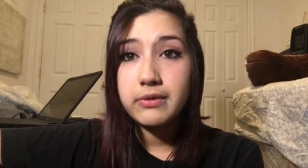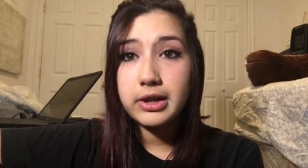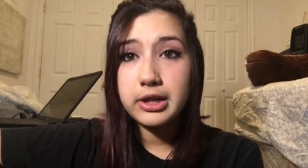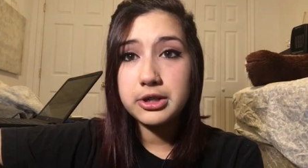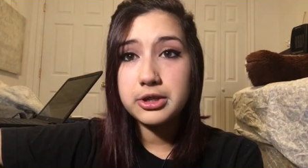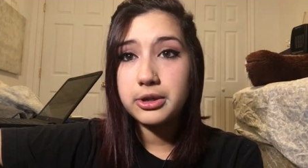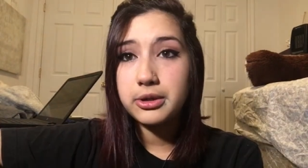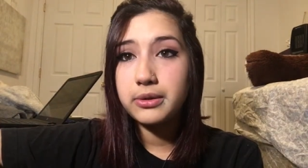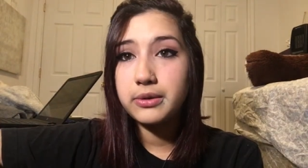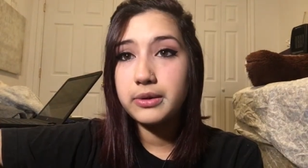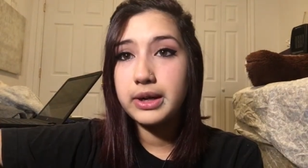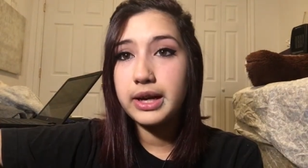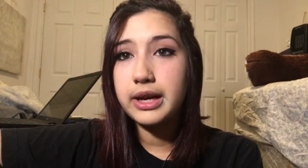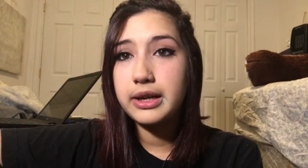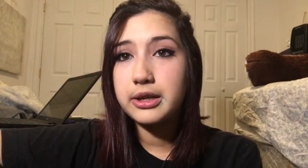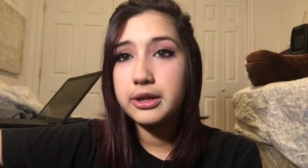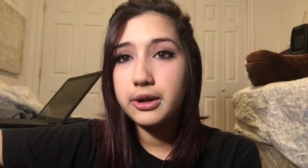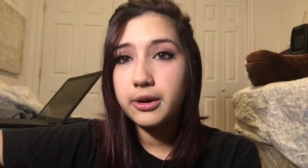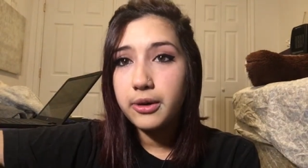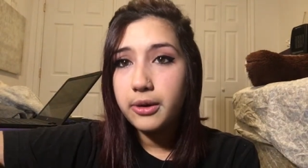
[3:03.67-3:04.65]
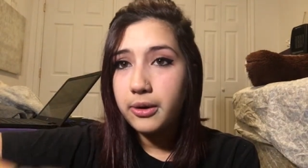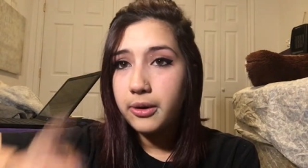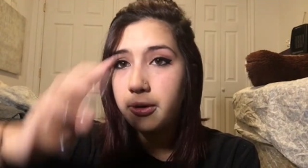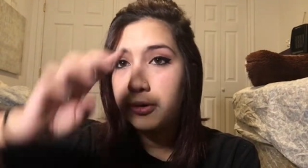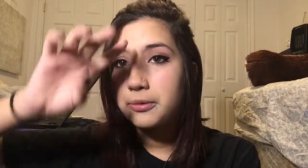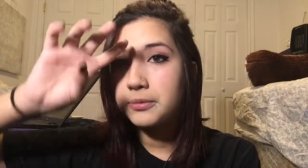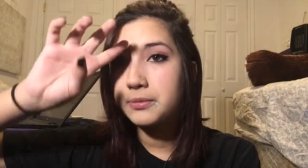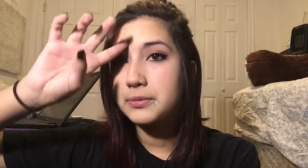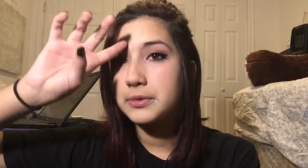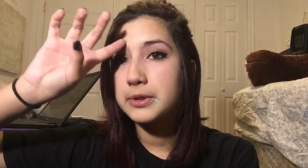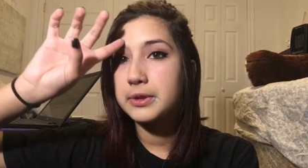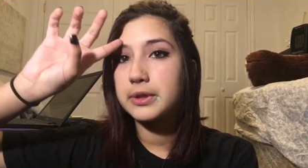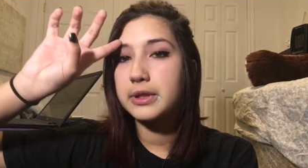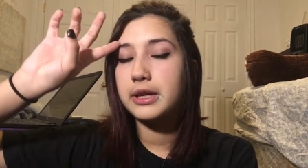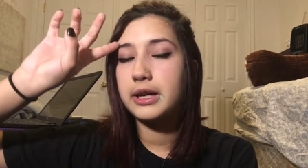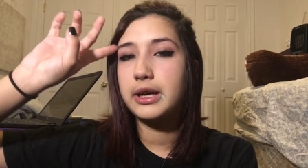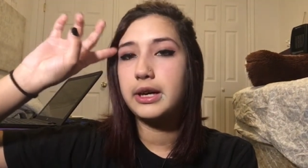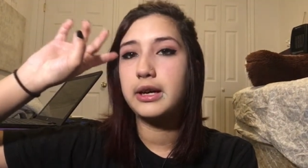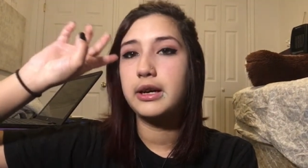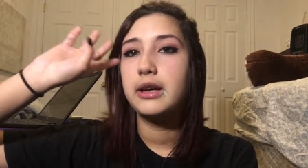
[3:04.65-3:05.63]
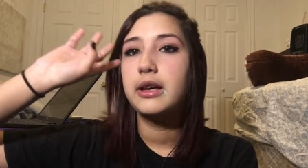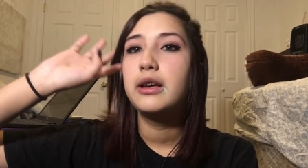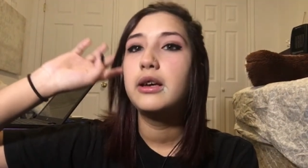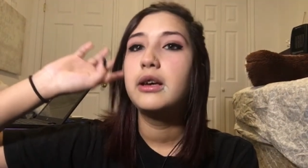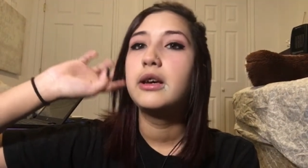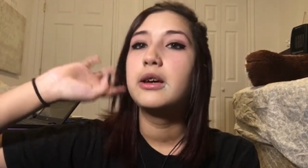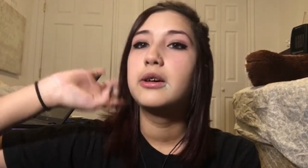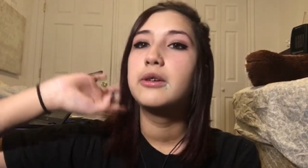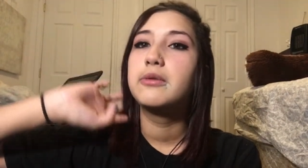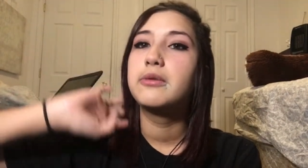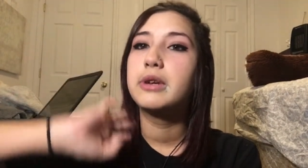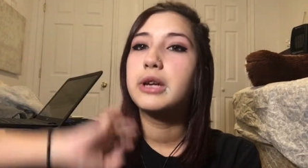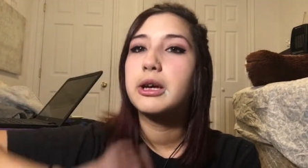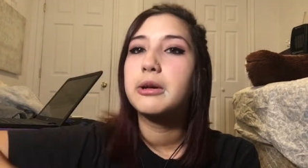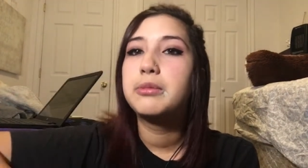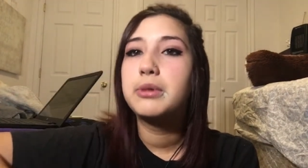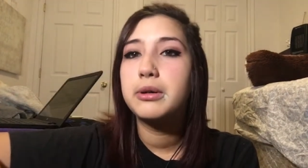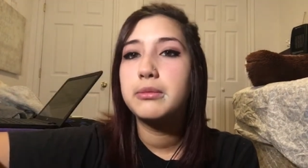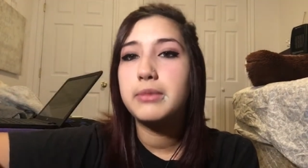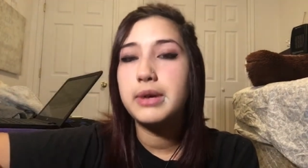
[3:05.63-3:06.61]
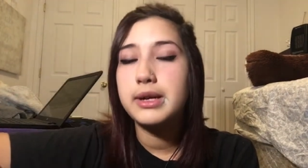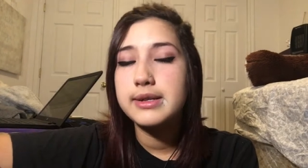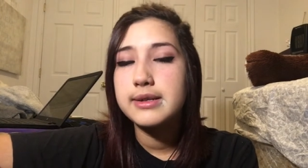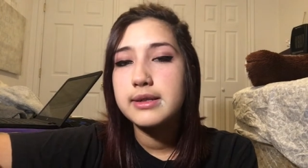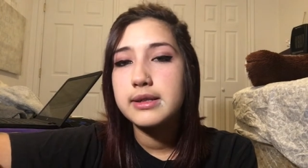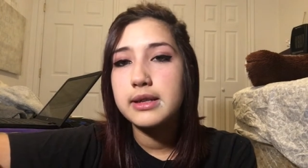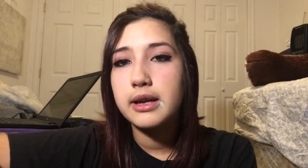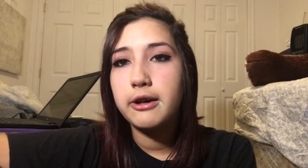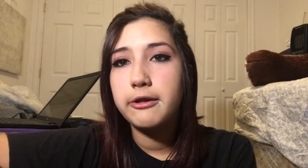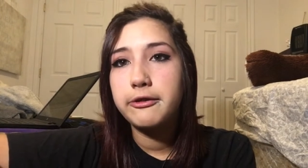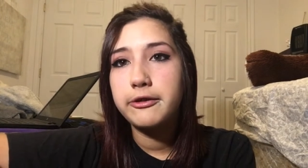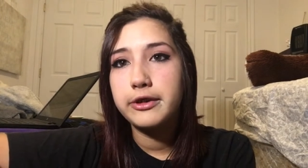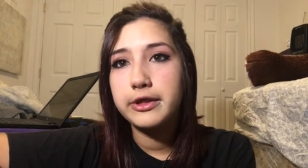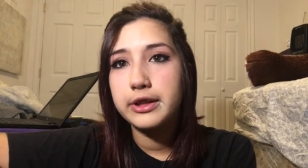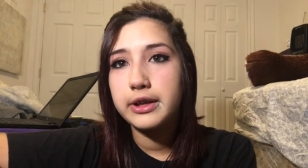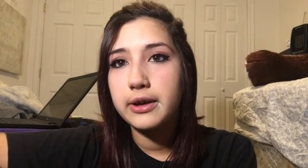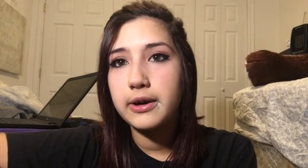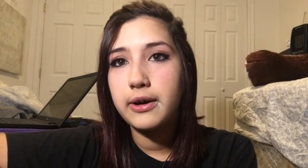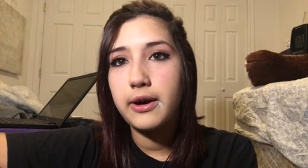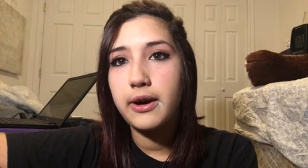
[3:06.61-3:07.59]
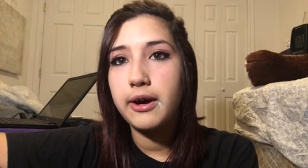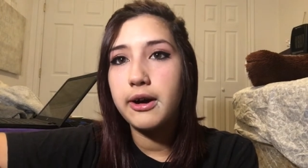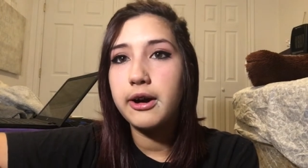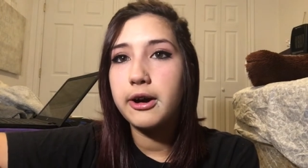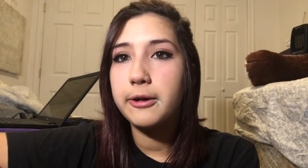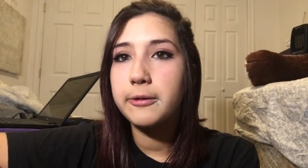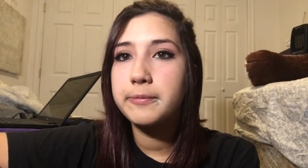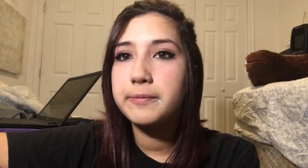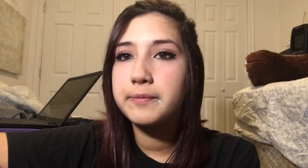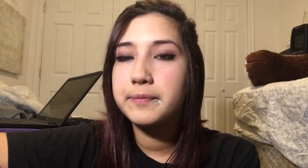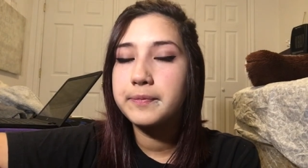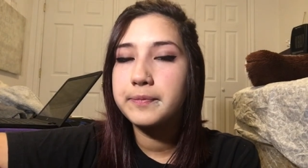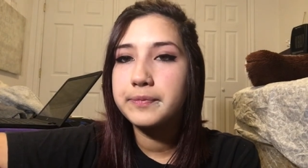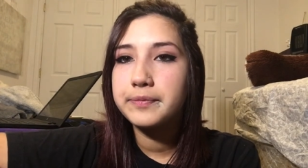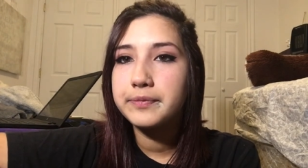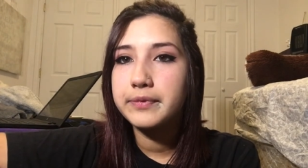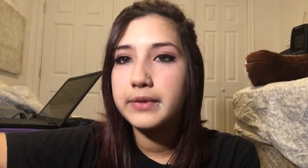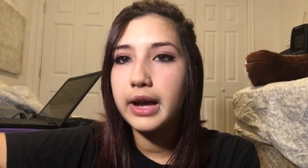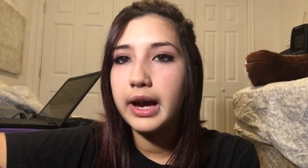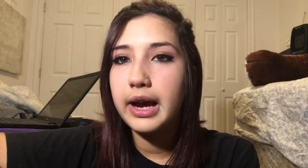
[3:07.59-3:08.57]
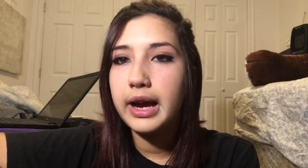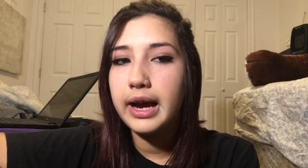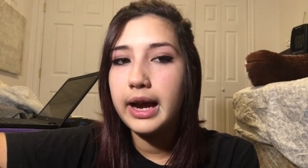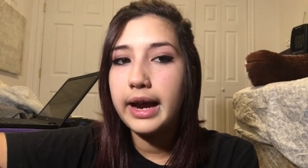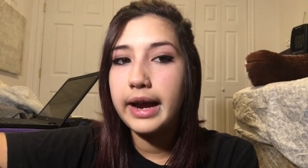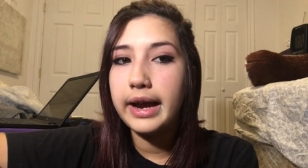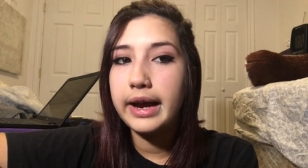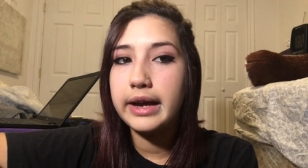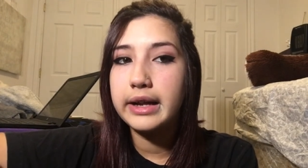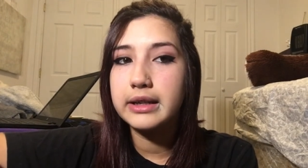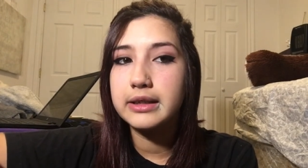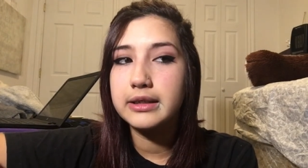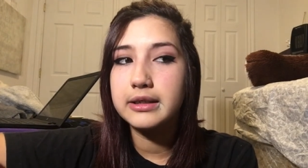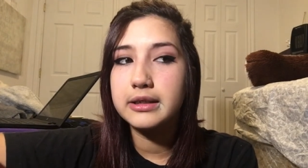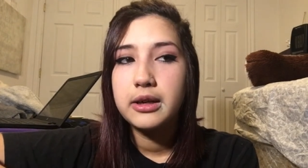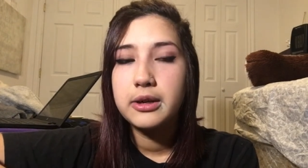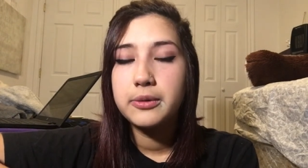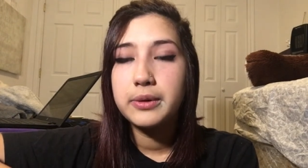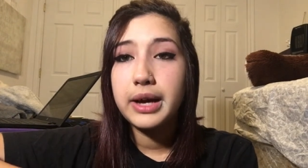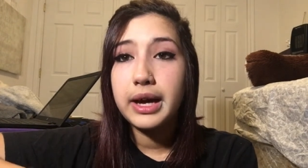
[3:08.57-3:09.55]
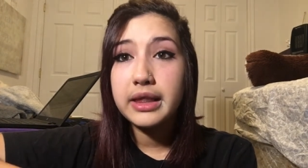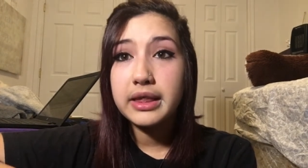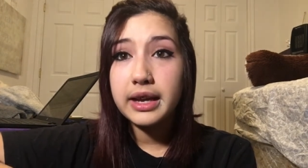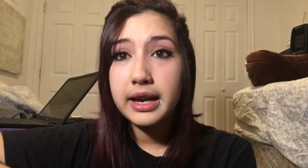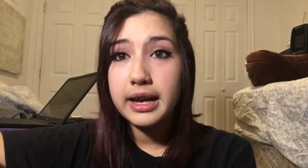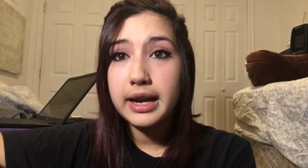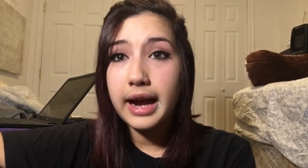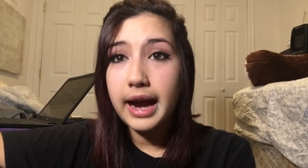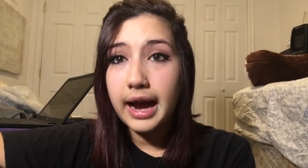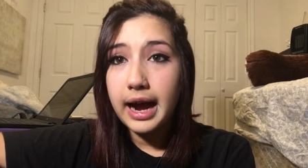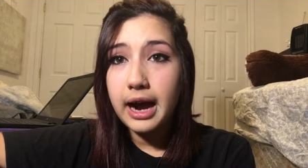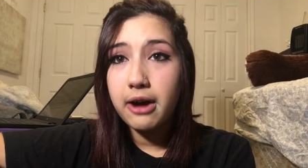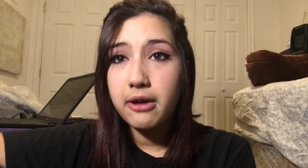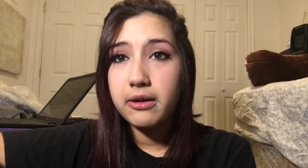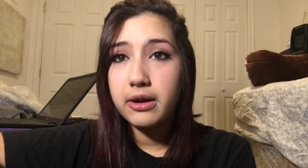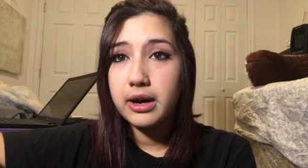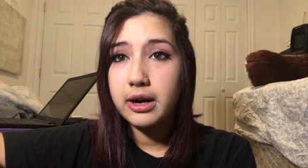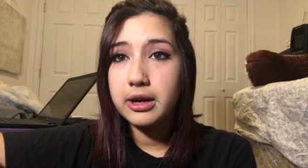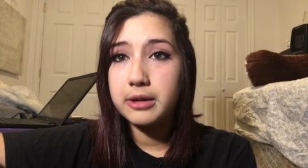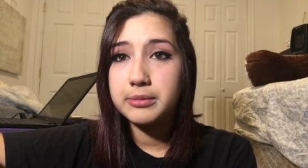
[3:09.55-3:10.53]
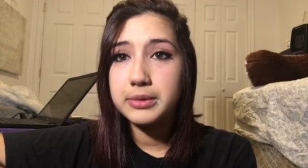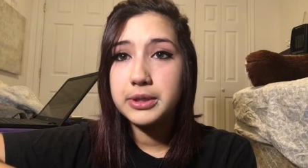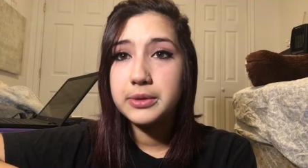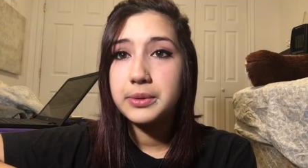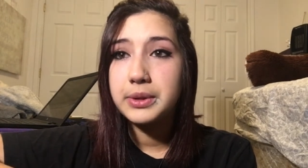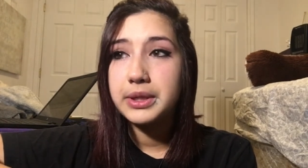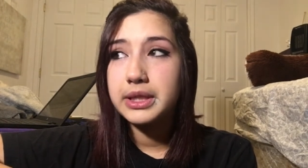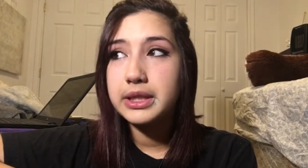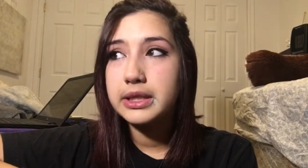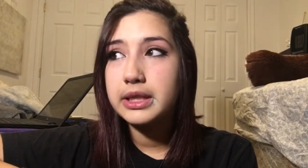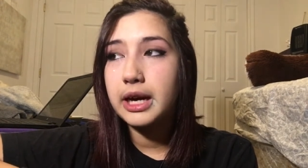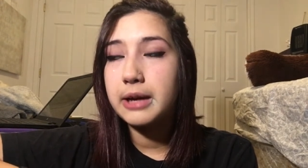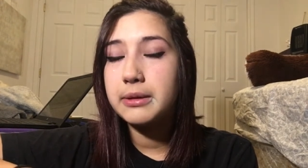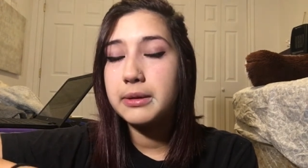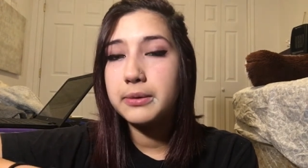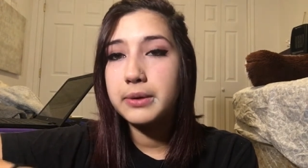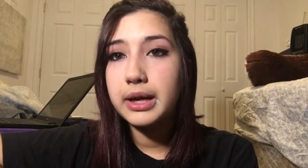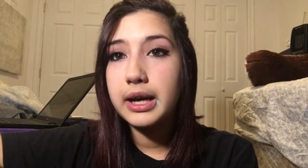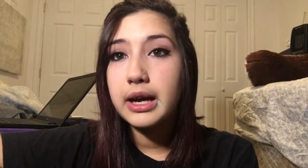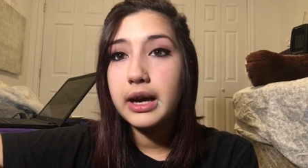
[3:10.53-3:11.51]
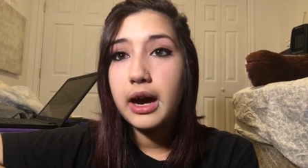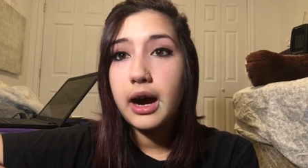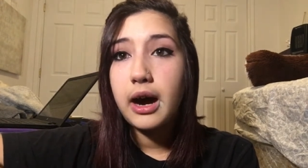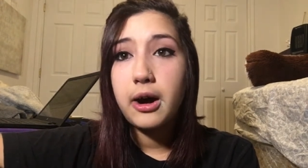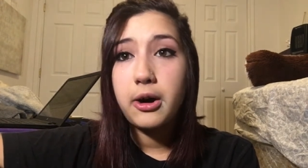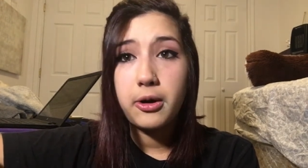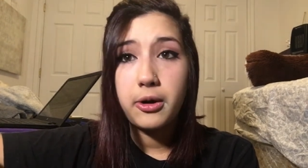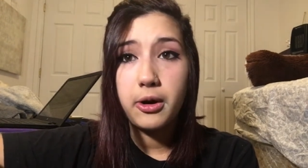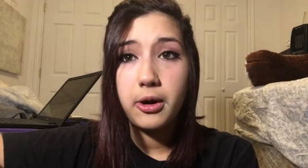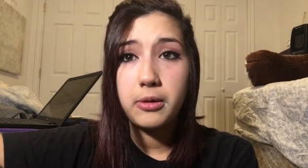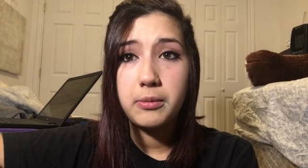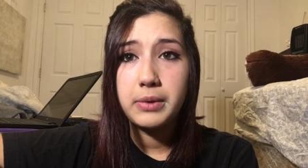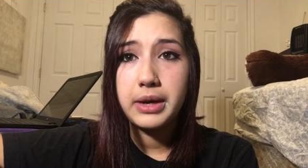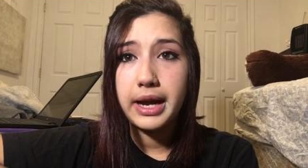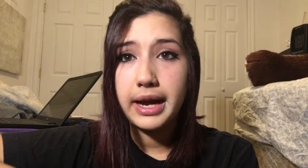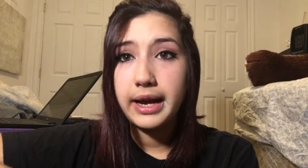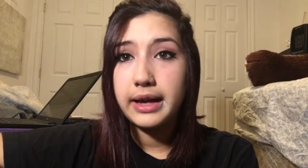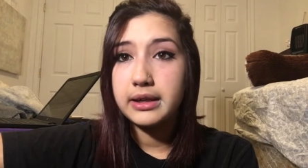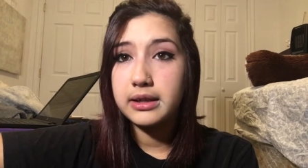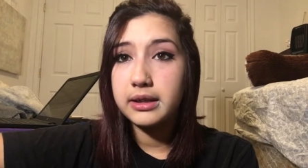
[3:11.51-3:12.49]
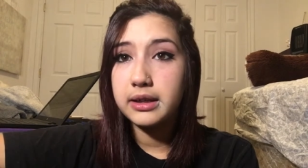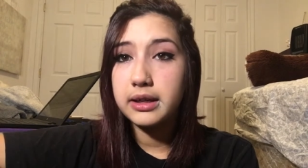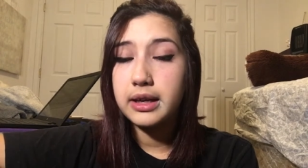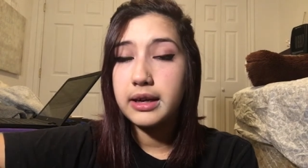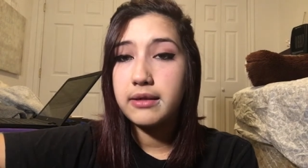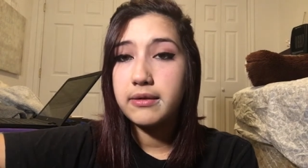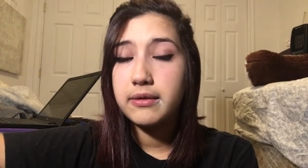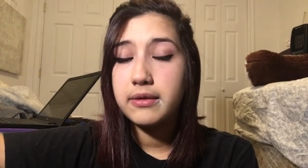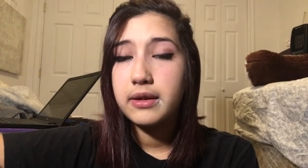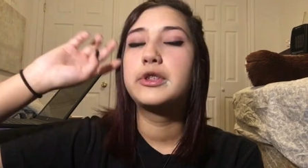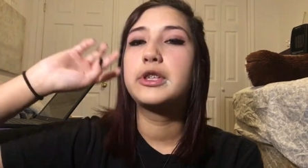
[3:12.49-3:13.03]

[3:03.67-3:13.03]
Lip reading: Eventually we had to go home so that we could put my stuff in the car, and we had like an hour between the time that we got home and I had to leave.